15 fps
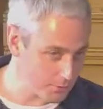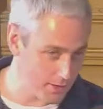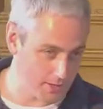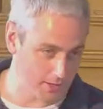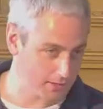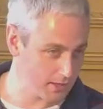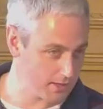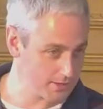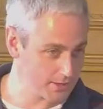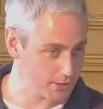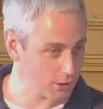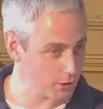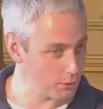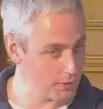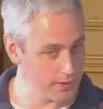recognize that
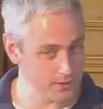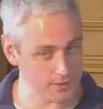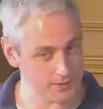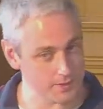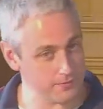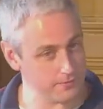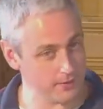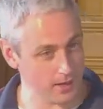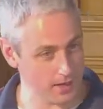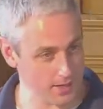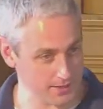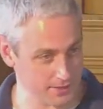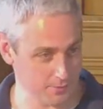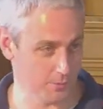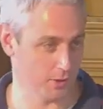Chloe does a
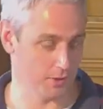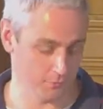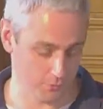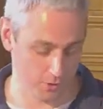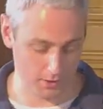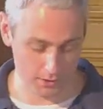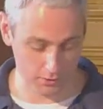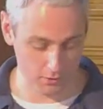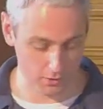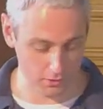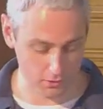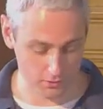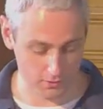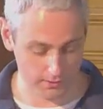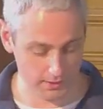vast amount of work in our
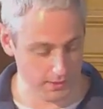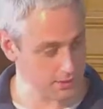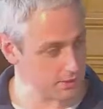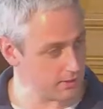congregation,